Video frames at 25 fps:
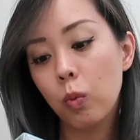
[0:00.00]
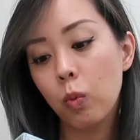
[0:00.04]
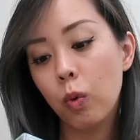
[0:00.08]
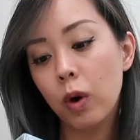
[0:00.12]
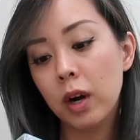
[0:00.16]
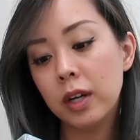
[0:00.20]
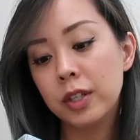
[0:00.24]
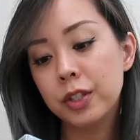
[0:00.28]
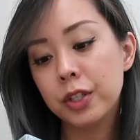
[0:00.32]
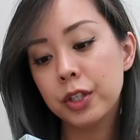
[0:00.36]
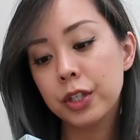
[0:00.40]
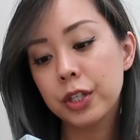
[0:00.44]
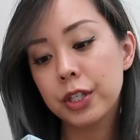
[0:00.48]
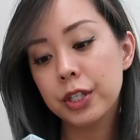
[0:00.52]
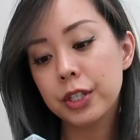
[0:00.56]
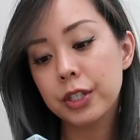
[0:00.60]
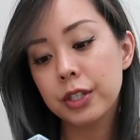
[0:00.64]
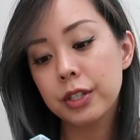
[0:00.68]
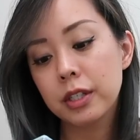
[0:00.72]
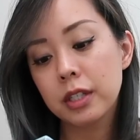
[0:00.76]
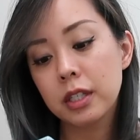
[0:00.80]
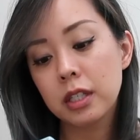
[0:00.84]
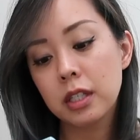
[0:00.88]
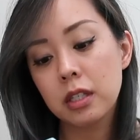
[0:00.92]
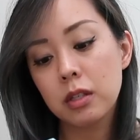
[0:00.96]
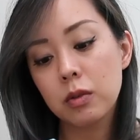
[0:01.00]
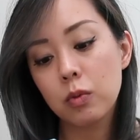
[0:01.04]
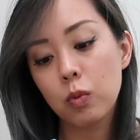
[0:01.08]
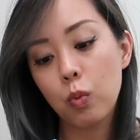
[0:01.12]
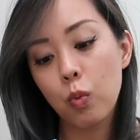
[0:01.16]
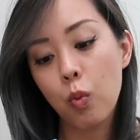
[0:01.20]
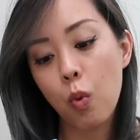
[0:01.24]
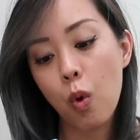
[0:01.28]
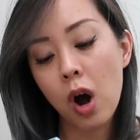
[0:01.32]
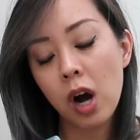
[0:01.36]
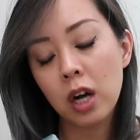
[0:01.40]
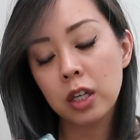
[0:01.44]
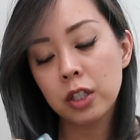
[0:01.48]
Wonders,
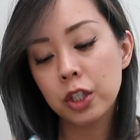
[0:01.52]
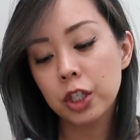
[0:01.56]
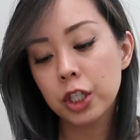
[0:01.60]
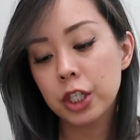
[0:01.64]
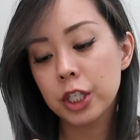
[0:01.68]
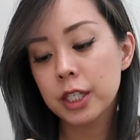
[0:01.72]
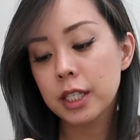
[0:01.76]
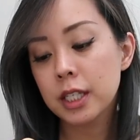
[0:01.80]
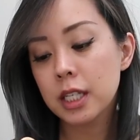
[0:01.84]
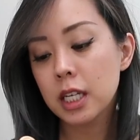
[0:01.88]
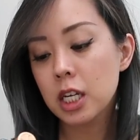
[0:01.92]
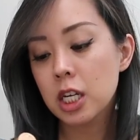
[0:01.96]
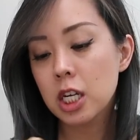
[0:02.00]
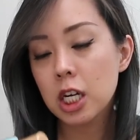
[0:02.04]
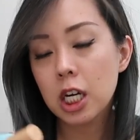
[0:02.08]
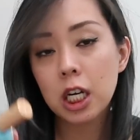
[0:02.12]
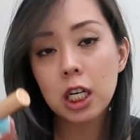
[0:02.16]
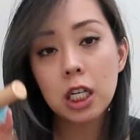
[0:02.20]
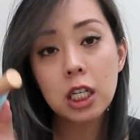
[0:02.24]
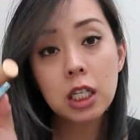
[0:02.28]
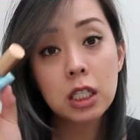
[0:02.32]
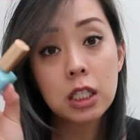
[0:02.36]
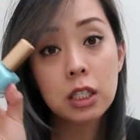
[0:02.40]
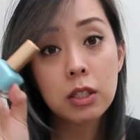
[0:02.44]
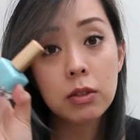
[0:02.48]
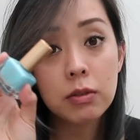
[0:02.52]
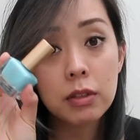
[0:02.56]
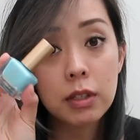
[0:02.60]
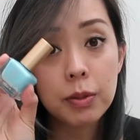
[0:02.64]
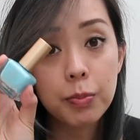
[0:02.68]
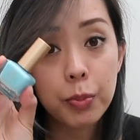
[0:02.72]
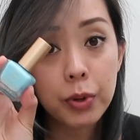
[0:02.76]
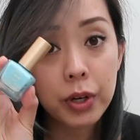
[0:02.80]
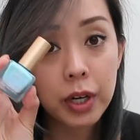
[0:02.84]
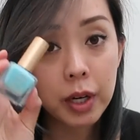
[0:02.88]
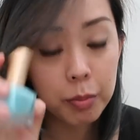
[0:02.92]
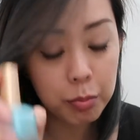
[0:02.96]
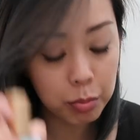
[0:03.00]
Wander Seeker, so it's
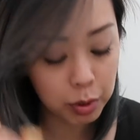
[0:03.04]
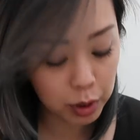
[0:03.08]
a pretty